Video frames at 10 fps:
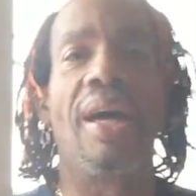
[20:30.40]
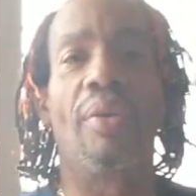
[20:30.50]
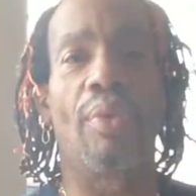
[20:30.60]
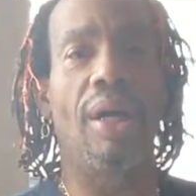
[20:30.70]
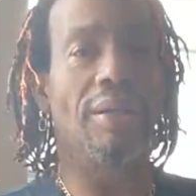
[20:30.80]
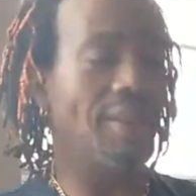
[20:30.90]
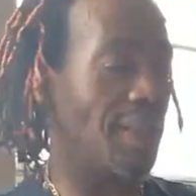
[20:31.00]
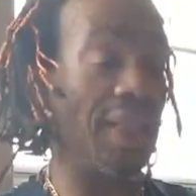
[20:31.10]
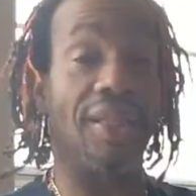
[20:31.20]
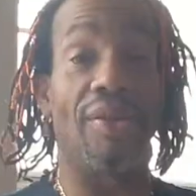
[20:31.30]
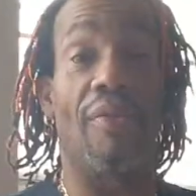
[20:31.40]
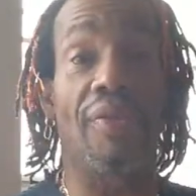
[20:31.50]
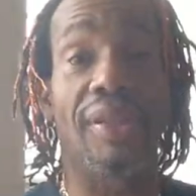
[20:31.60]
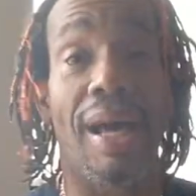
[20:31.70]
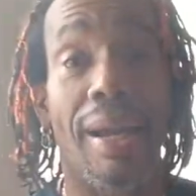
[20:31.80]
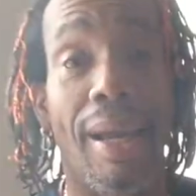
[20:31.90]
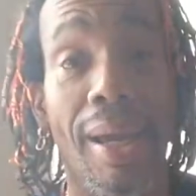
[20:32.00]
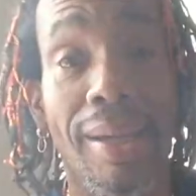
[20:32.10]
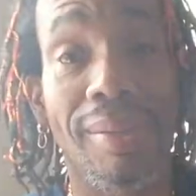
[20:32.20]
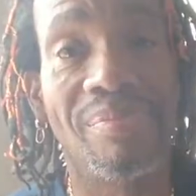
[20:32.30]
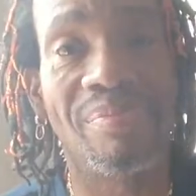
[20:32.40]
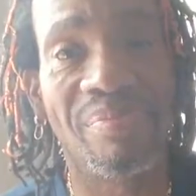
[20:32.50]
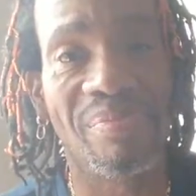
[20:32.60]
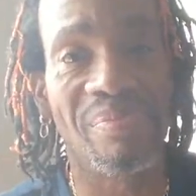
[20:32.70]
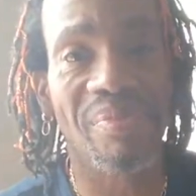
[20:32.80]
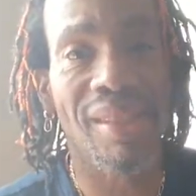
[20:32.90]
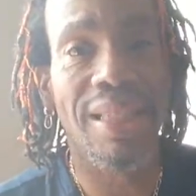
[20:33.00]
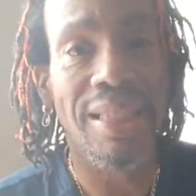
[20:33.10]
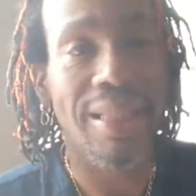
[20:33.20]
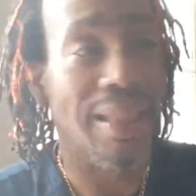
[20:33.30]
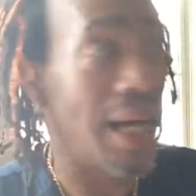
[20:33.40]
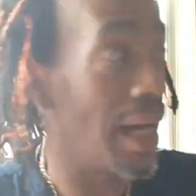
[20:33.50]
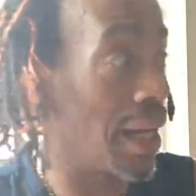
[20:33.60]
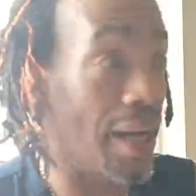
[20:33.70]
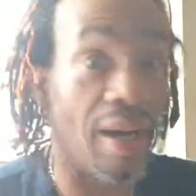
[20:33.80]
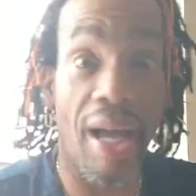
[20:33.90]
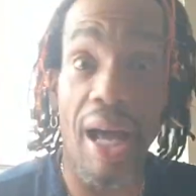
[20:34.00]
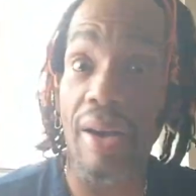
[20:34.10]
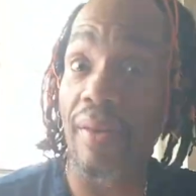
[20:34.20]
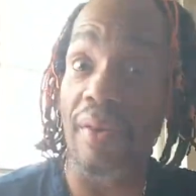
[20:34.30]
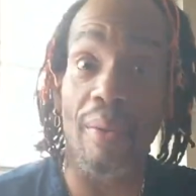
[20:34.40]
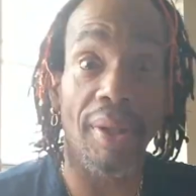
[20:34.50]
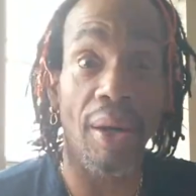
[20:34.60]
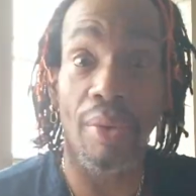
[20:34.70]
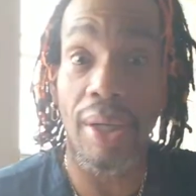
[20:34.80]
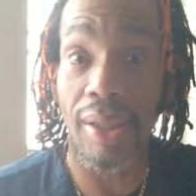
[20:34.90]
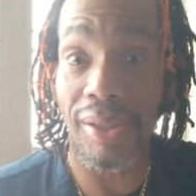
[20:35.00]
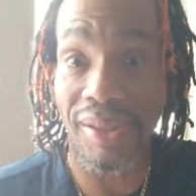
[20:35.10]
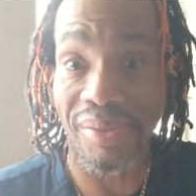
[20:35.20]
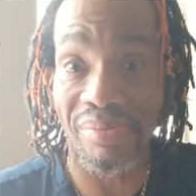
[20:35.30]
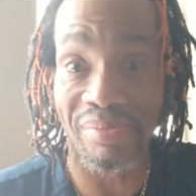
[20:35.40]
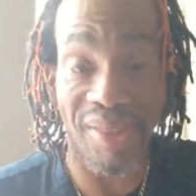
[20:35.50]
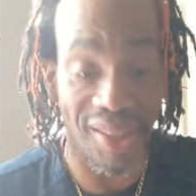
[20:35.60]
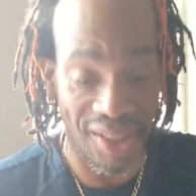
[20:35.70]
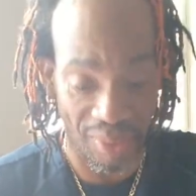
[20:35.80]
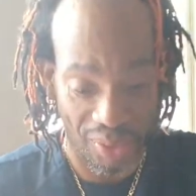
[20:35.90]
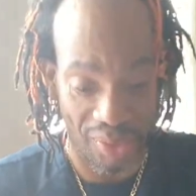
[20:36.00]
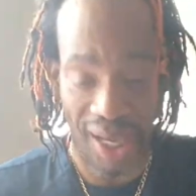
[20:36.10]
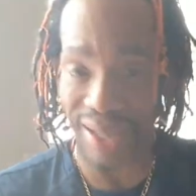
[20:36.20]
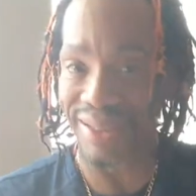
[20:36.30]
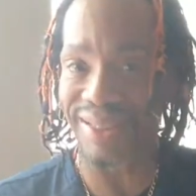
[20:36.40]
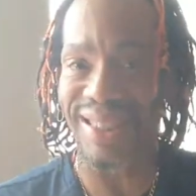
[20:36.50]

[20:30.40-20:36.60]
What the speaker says: Well, there's no facade here. I don't even know what that word is. This is what you get.